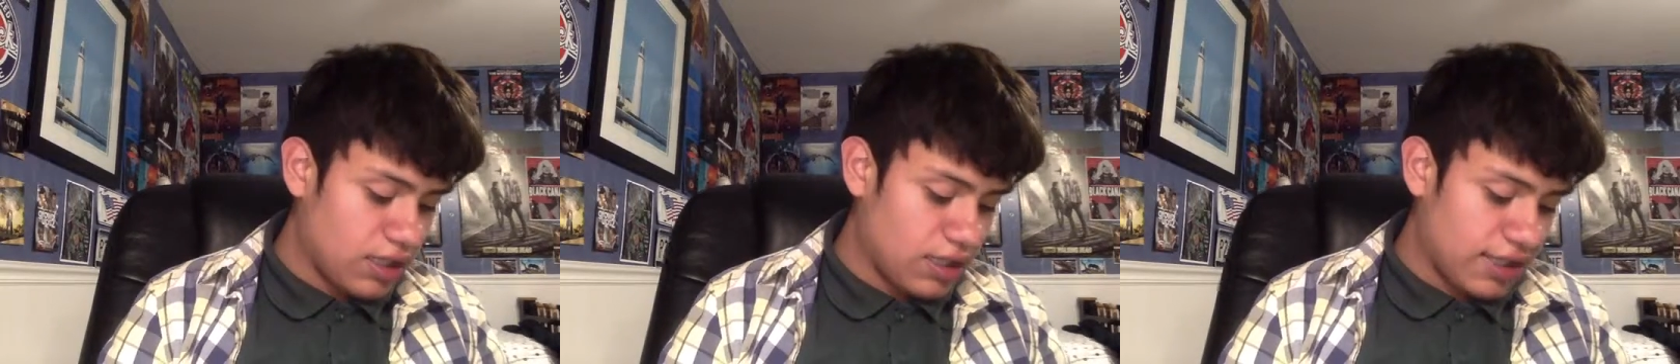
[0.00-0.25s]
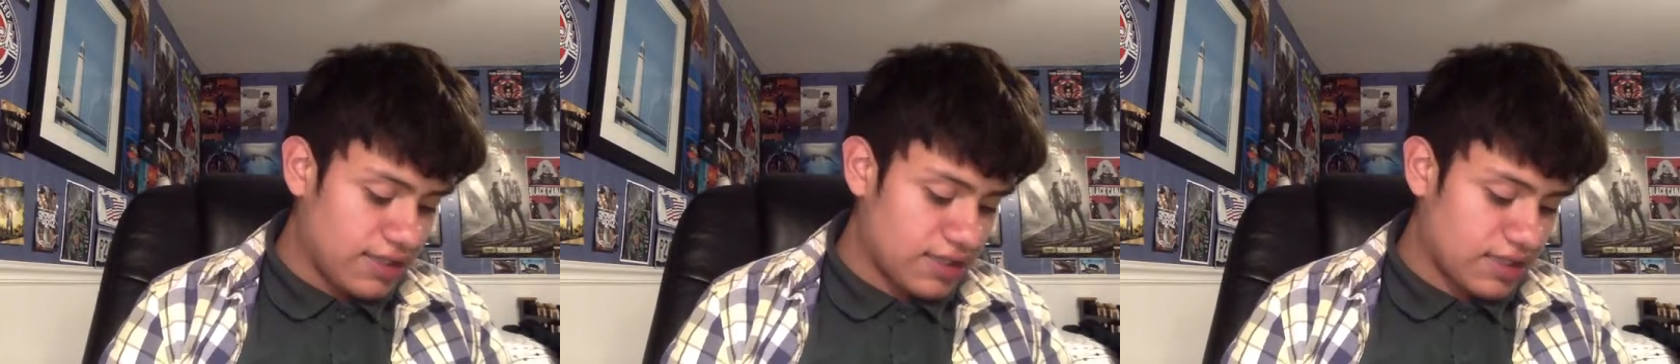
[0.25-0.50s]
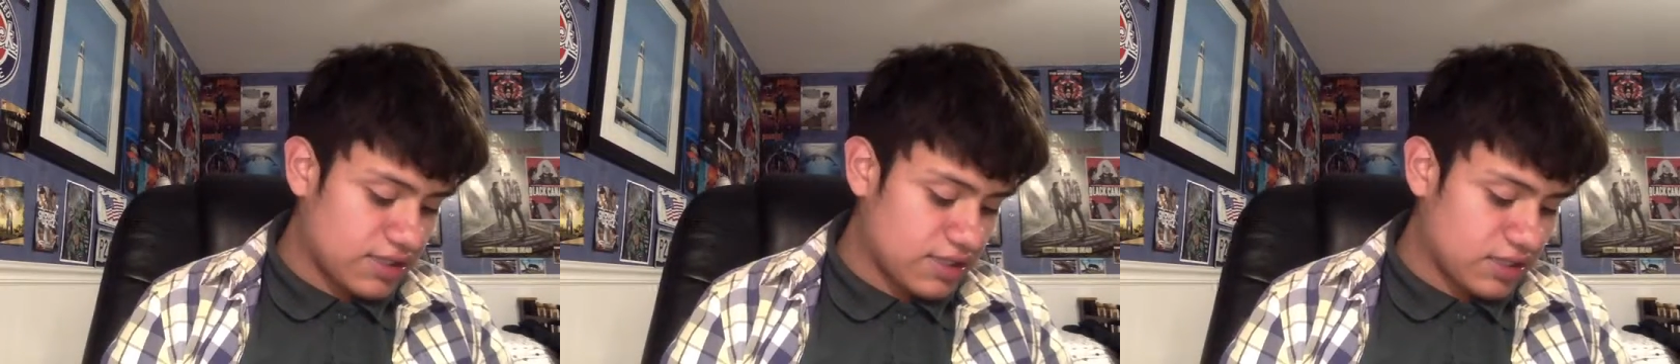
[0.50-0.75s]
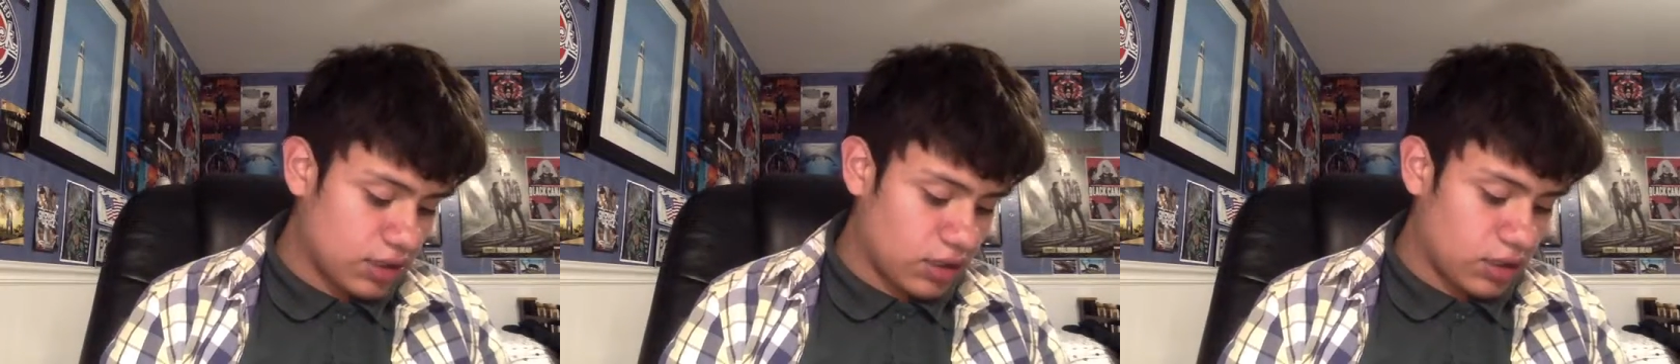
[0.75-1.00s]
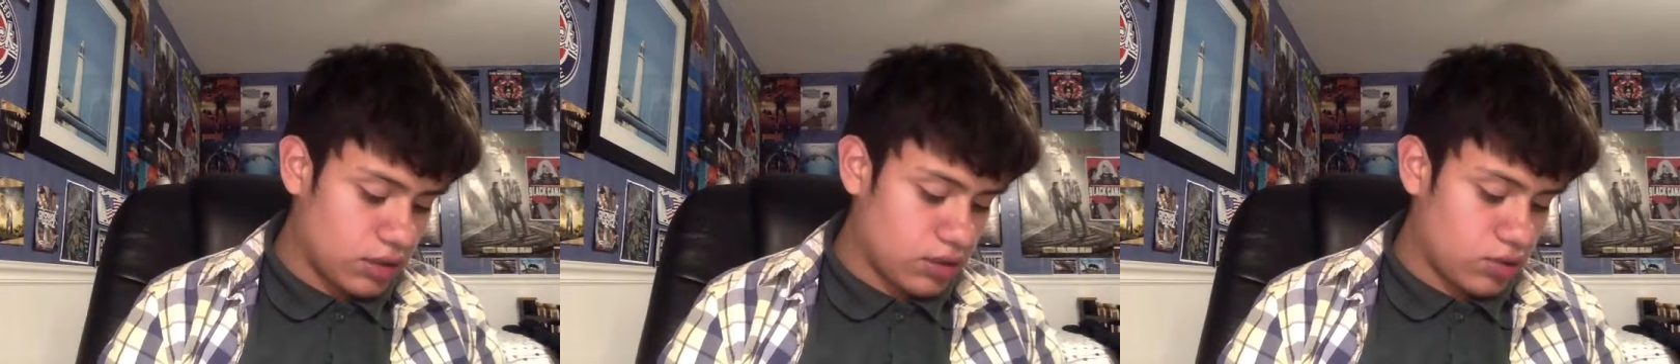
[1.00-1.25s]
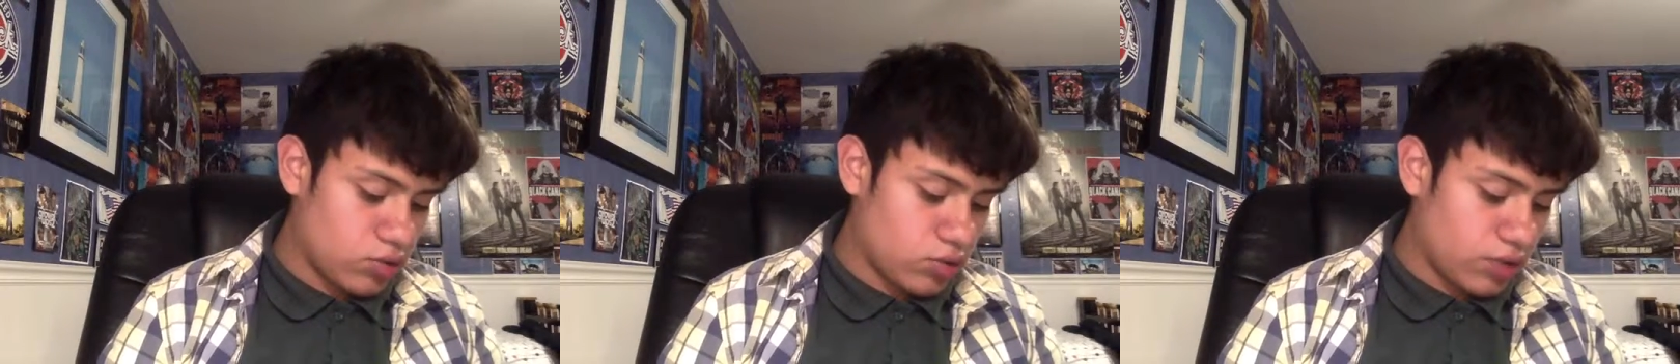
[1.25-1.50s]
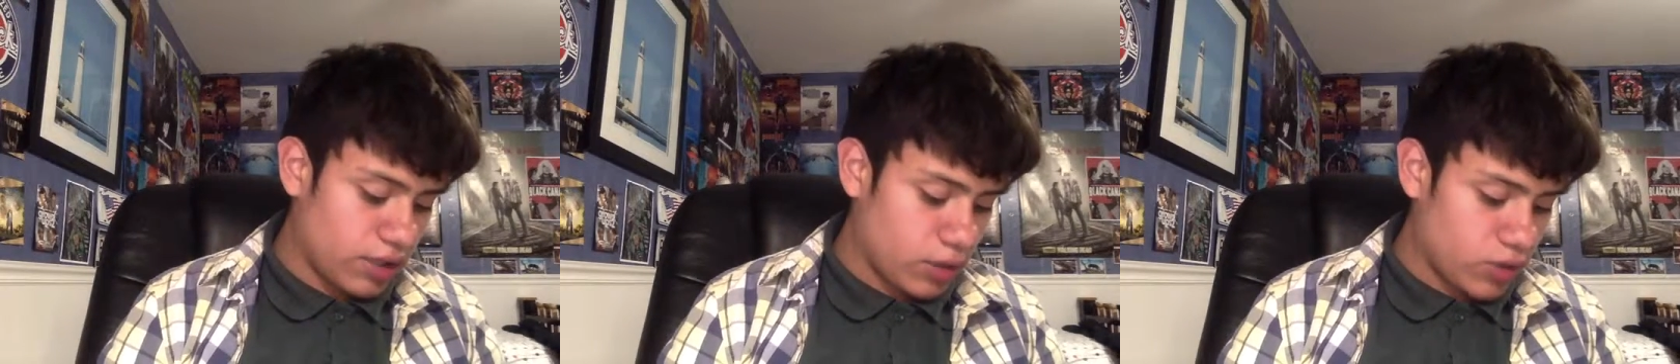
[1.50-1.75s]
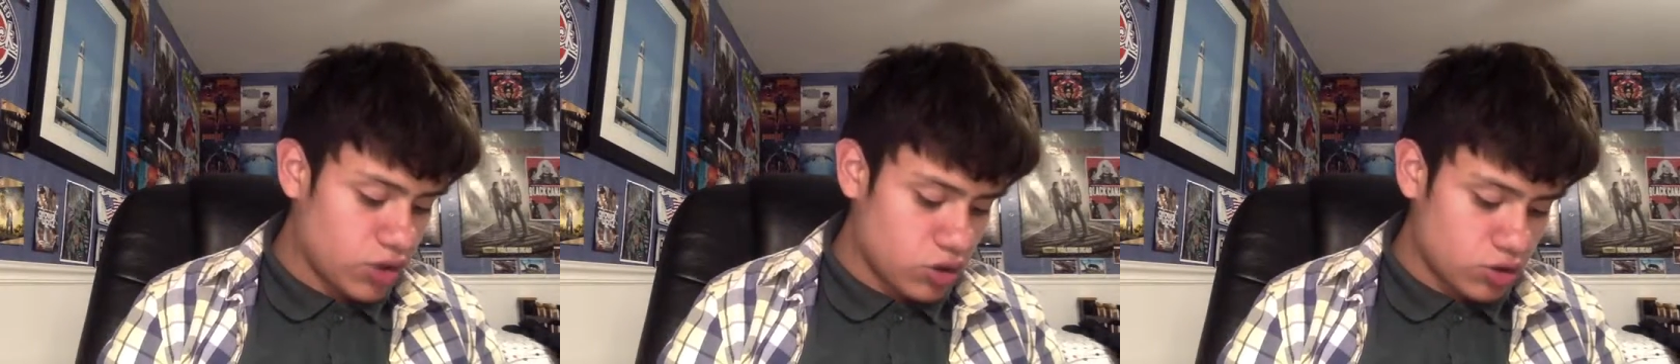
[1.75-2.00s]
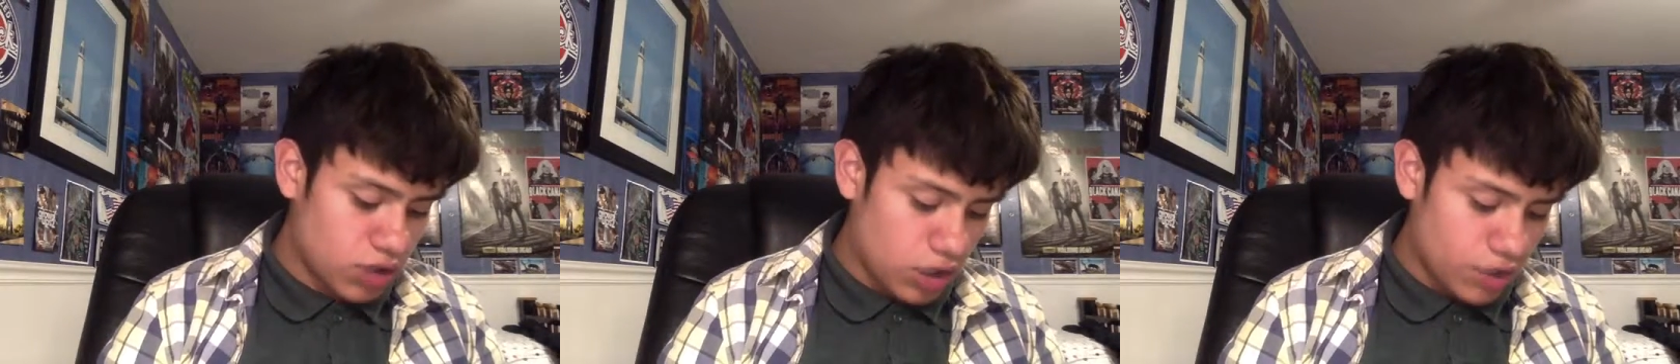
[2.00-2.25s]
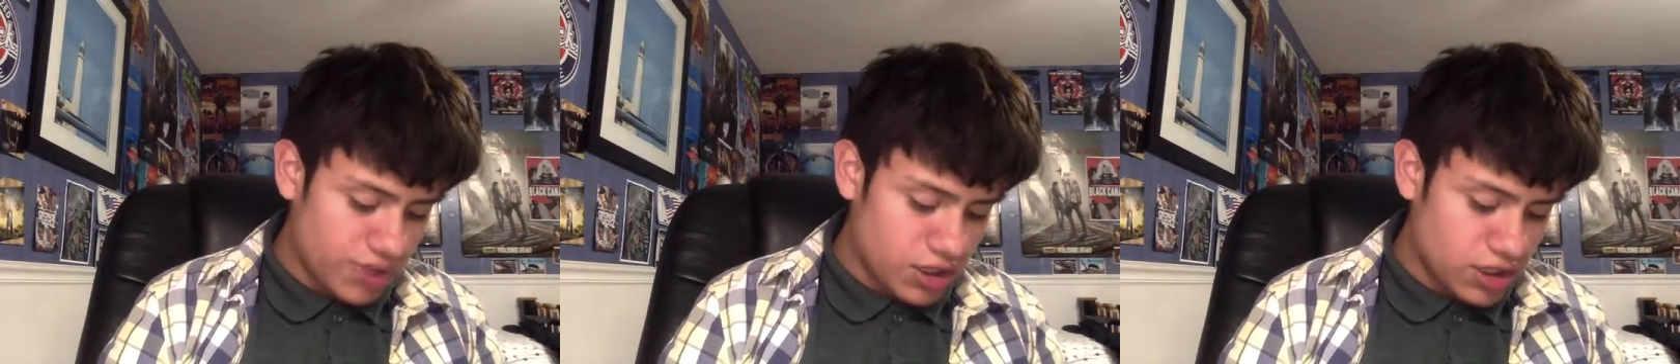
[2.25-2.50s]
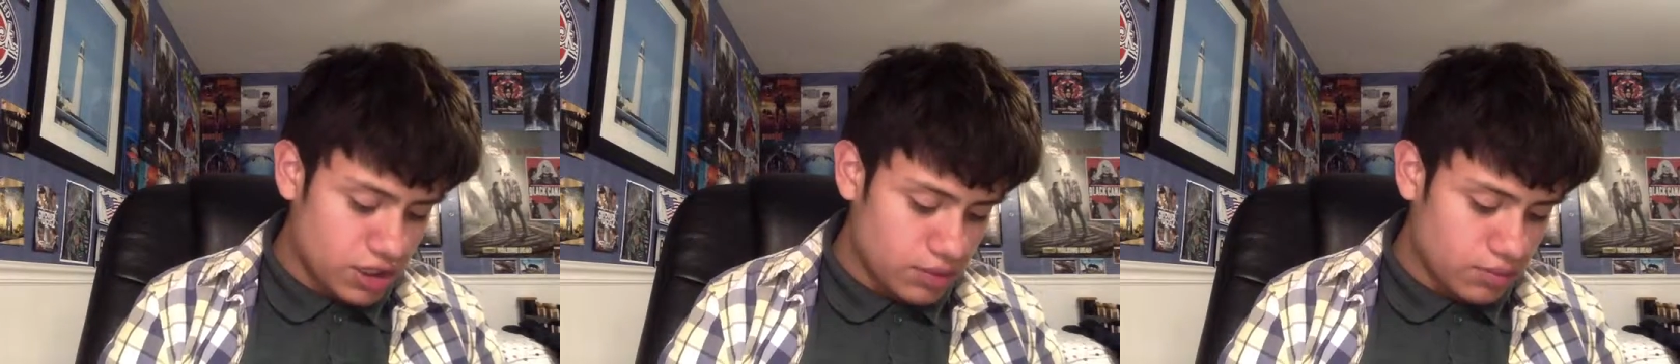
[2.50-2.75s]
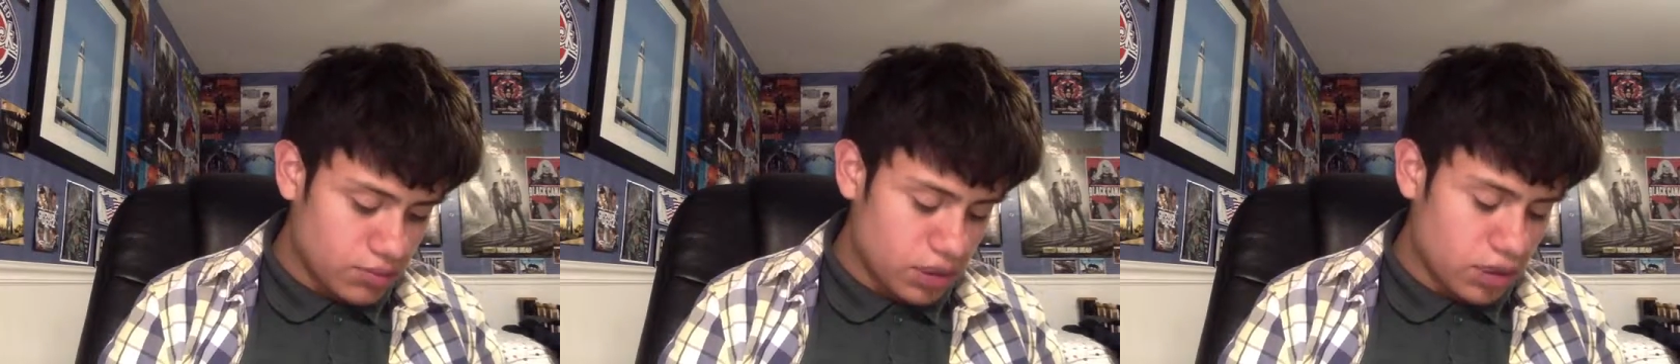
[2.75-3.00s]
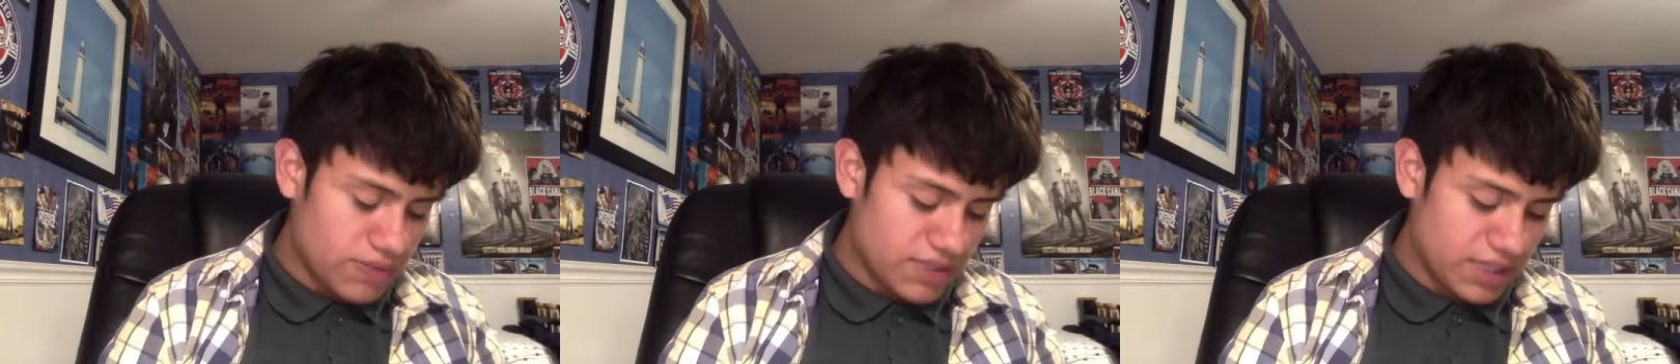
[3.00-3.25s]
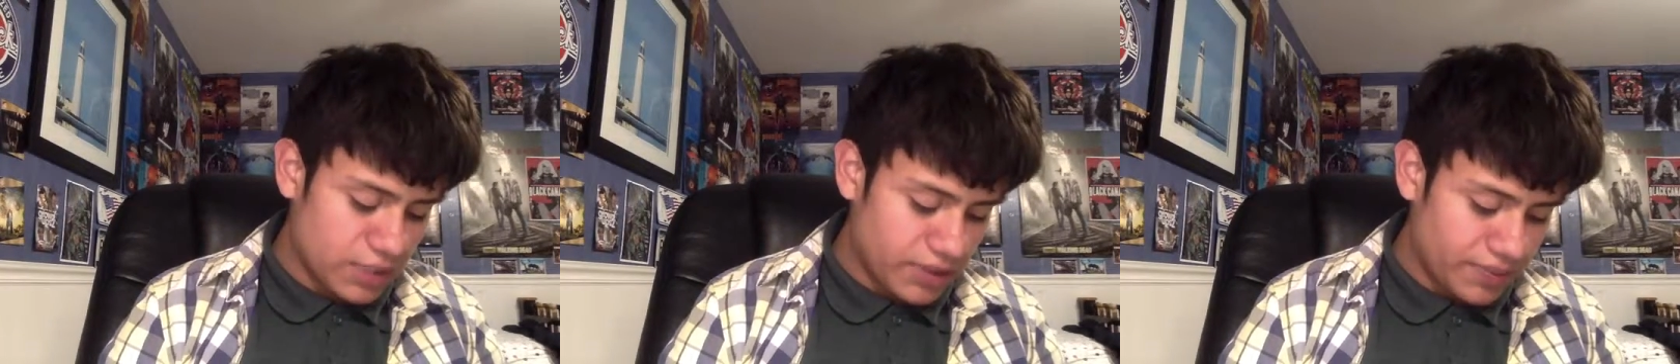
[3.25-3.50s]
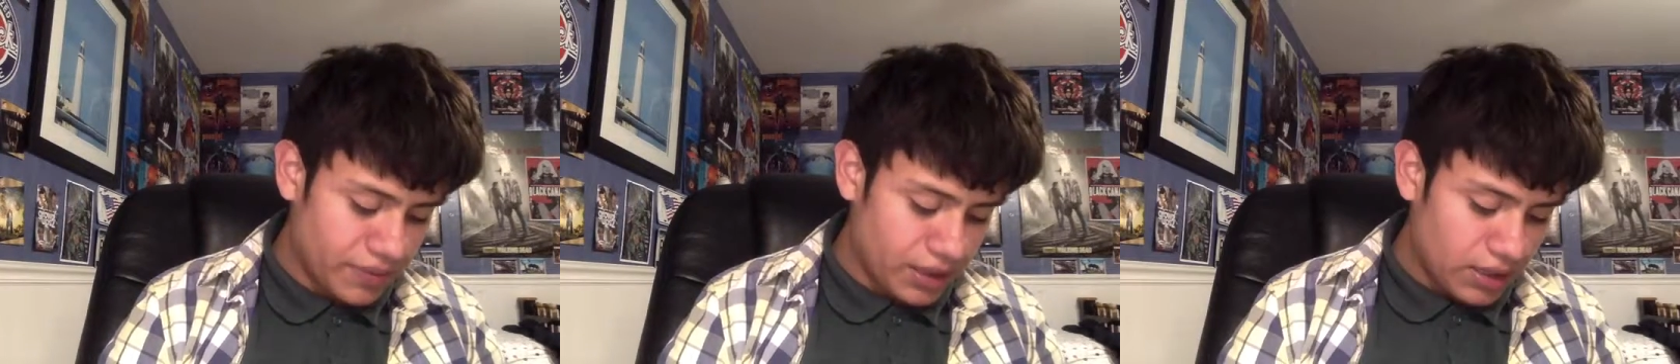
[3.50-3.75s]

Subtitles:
ethics on an original documentary,